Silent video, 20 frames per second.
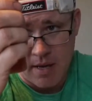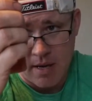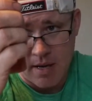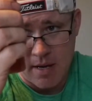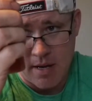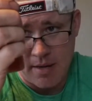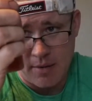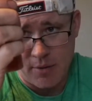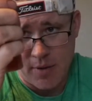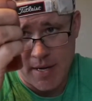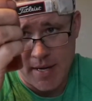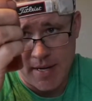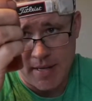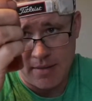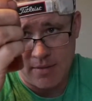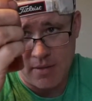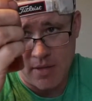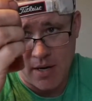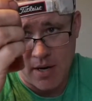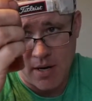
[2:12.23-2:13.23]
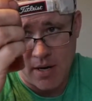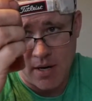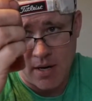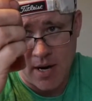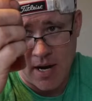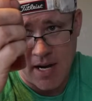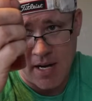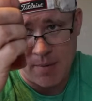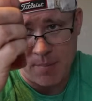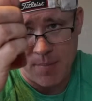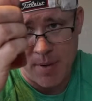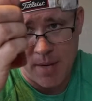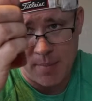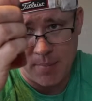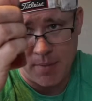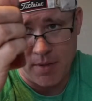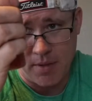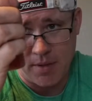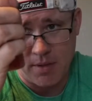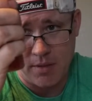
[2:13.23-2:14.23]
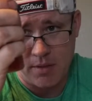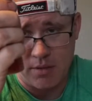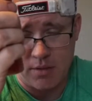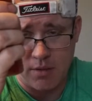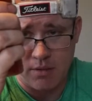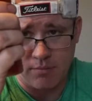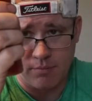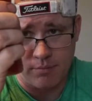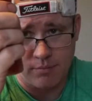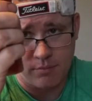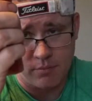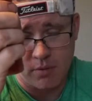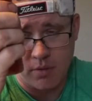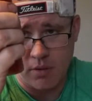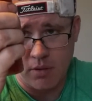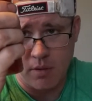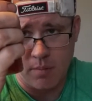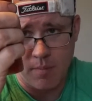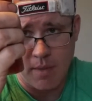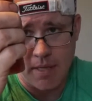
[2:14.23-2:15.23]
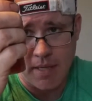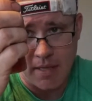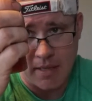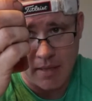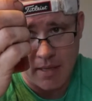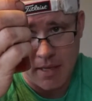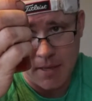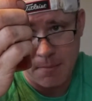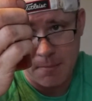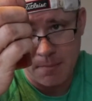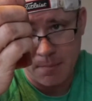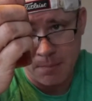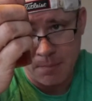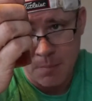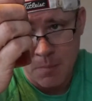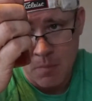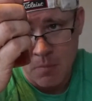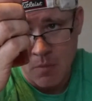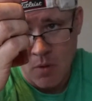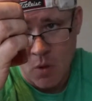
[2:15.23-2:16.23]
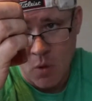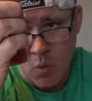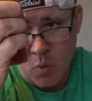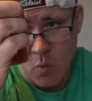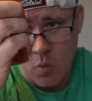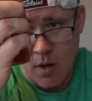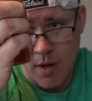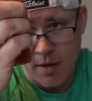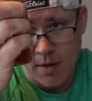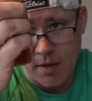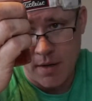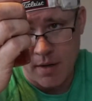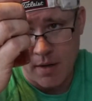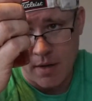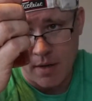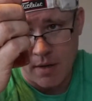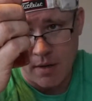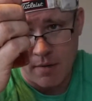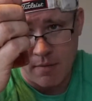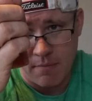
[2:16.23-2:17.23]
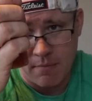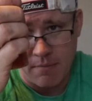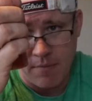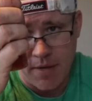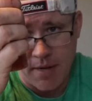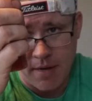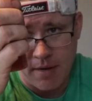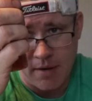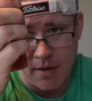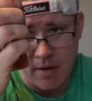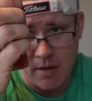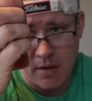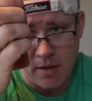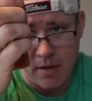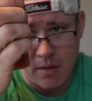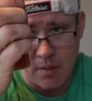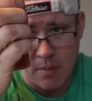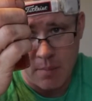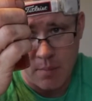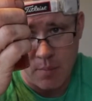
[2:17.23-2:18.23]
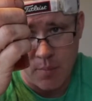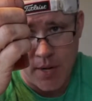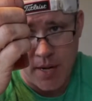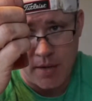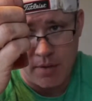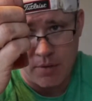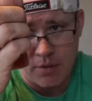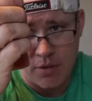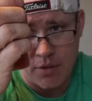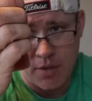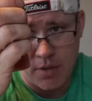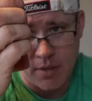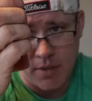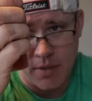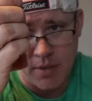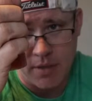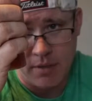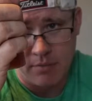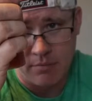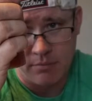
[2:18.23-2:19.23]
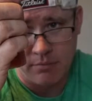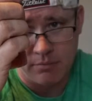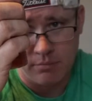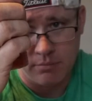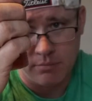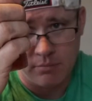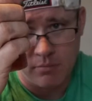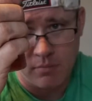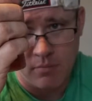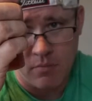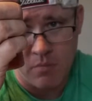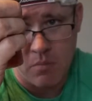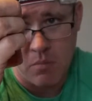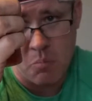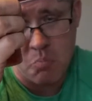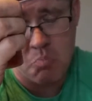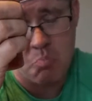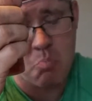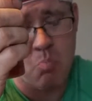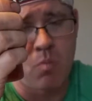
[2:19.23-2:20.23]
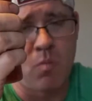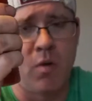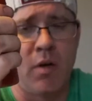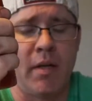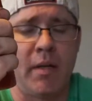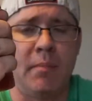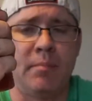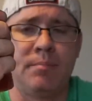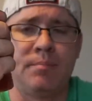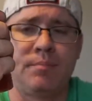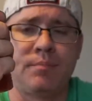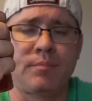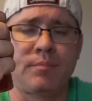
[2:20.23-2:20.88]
Ingredients are hot peppers. It could be anything. Water, vinegar, brown sugar. Really?